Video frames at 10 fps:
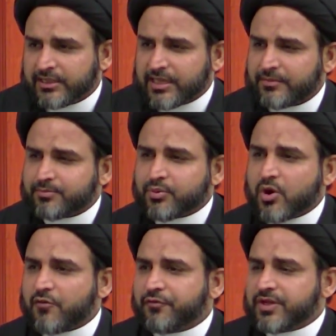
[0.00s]
That
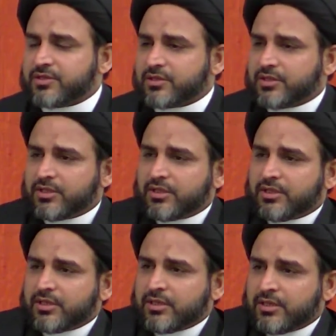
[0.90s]
Prophet
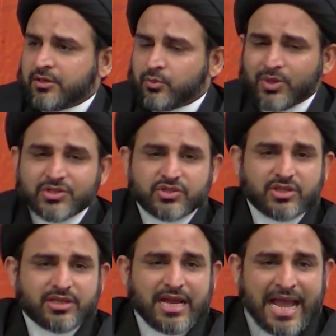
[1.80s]
was
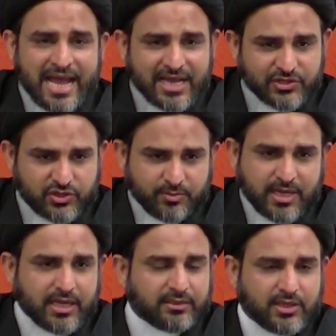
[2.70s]
asked
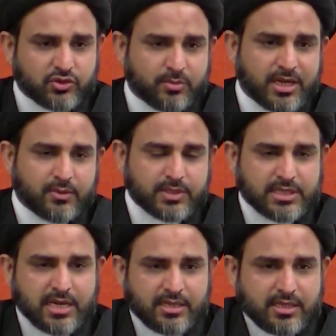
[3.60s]
by Allah subhanahu wa
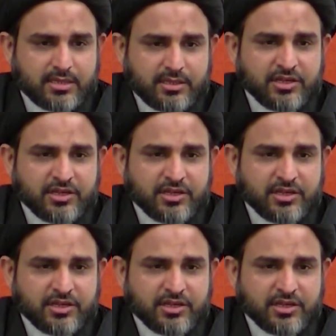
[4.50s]
ta'ala.